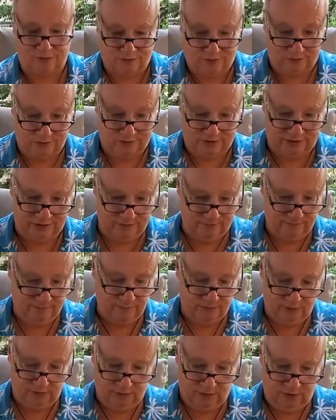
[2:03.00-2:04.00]
already.
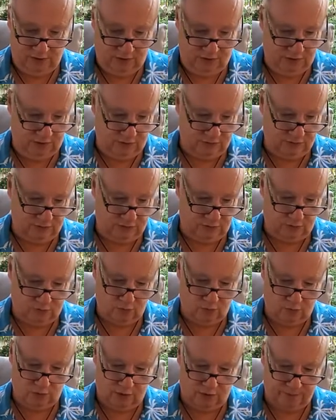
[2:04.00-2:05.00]

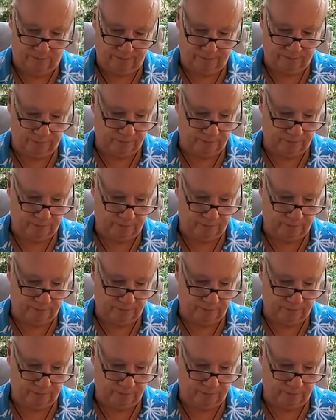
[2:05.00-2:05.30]
So